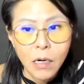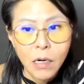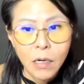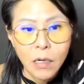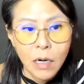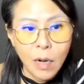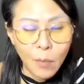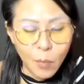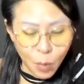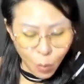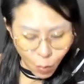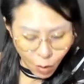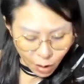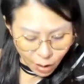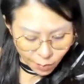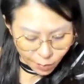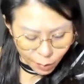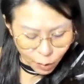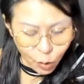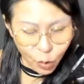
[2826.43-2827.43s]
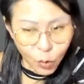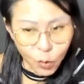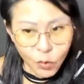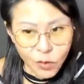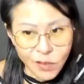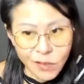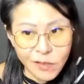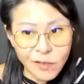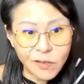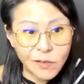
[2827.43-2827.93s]
Number one, number two,
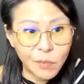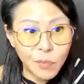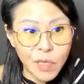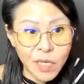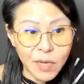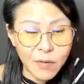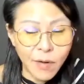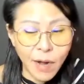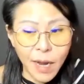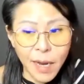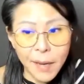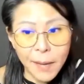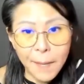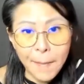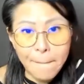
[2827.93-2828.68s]
this is me, right?